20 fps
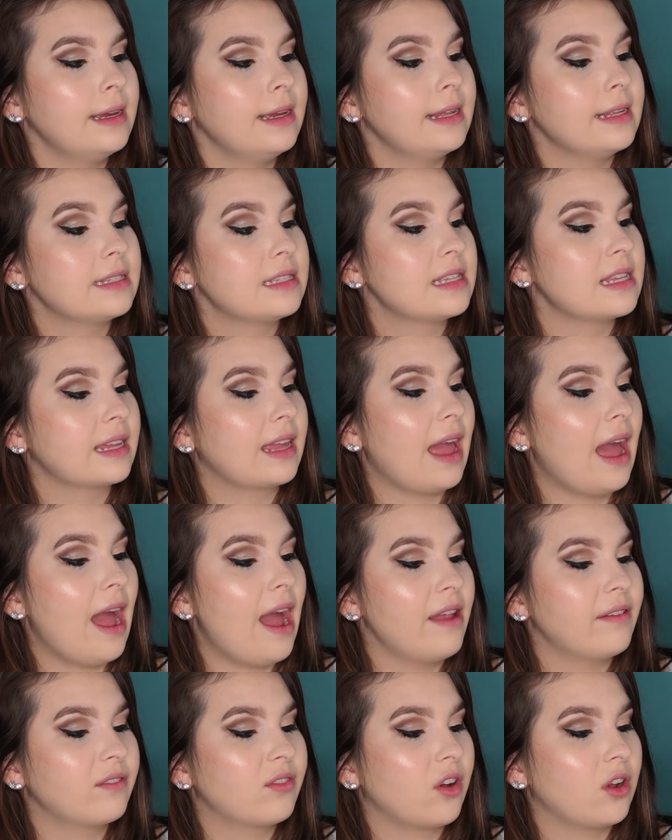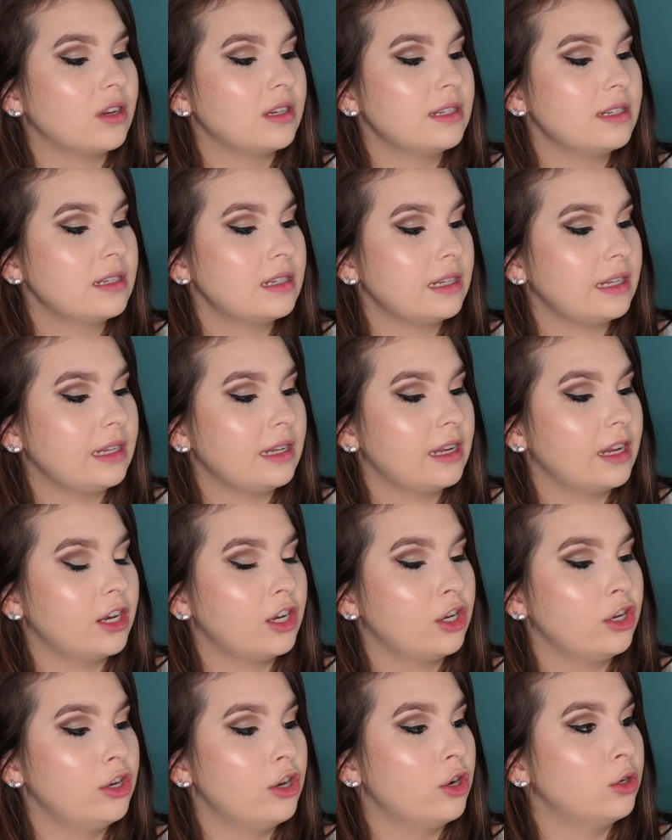It's the Kat Von D
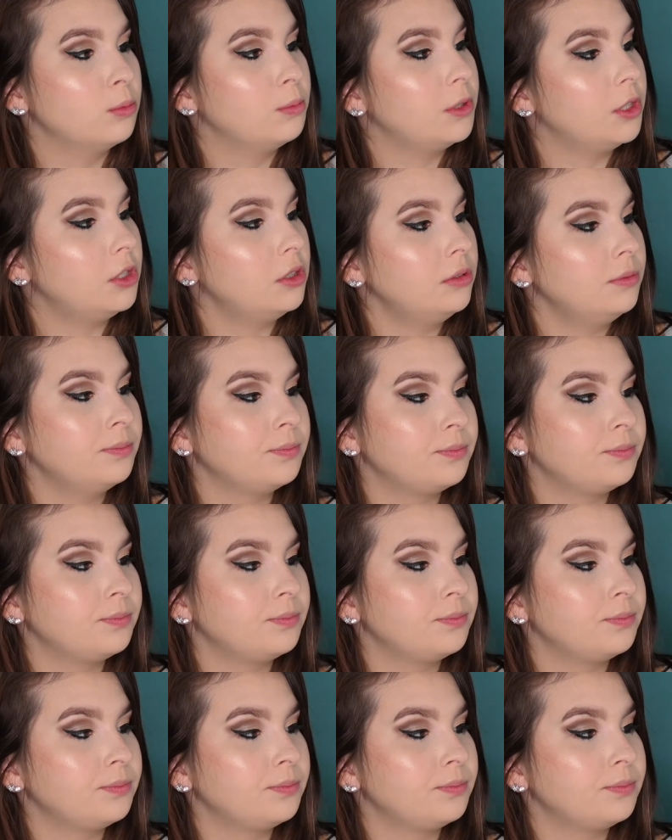Noble.